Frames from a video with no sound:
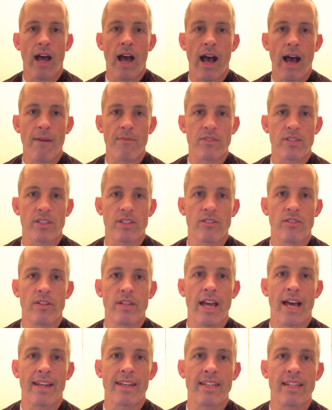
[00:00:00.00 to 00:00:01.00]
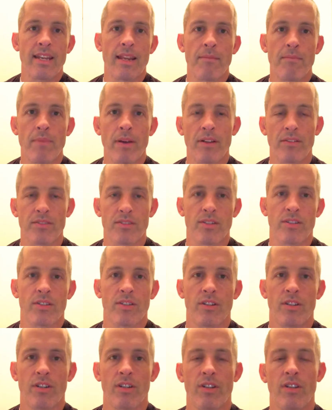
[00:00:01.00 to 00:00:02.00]
obviously do not need a belt
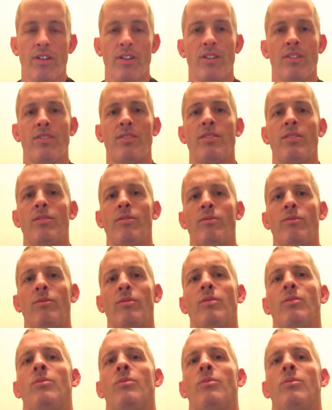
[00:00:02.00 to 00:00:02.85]
to